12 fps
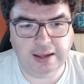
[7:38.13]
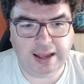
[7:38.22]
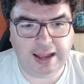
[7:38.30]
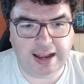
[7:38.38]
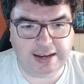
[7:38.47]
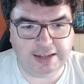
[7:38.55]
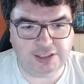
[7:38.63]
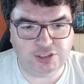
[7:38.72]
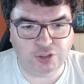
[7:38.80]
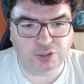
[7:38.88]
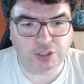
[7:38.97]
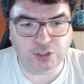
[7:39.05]
And I
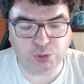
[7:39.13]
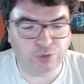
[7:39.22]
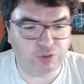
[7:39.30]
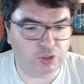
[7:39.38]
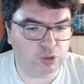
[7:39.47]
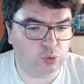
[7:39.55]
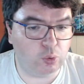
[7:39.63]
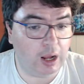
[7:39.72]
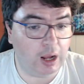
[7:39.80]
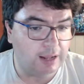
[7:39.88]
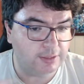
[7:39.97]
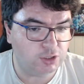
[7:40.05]
still need to review
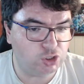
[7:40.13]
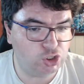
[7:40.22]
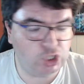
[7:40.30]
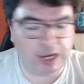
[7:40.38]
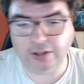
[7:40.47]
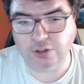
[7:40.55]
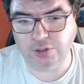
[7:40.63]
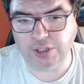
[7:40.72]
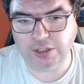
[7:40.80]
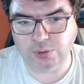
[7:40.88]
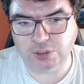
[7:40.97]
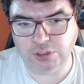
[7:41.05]
on this channel the
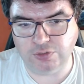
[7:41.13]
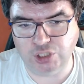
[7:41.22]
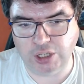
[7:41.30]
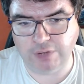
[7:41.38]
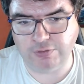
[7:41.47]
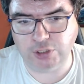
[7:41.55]
Elusive Shift.